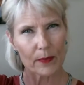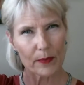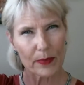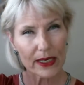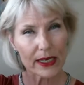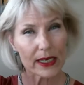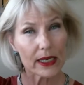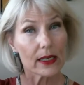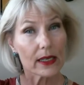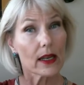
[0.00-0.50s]

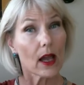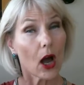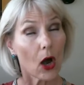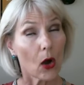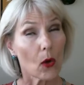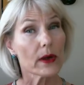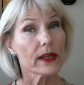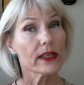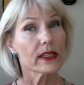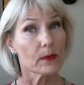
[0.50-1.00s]
But it
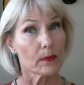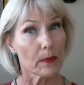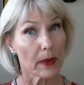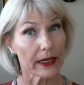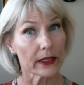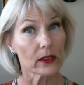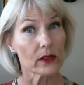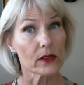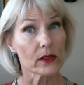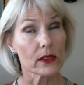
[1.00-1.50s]
always
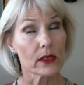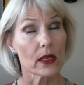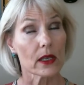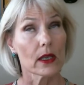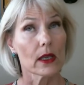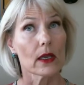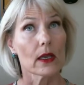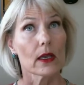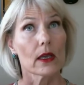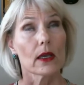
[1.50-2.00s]
bears
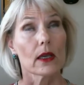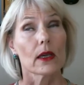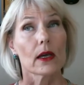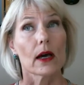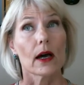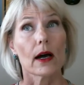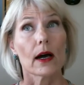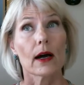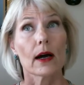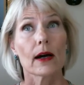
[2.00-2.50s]

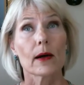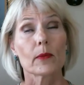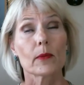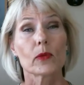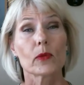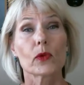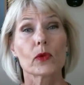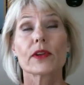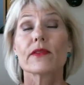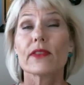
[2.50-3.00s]

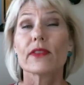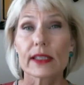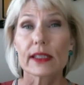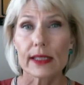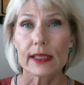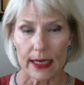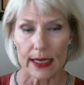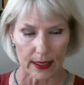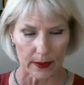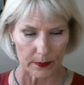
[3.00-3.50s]

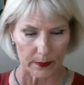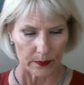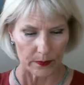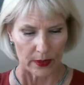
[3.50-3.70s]
revisiting.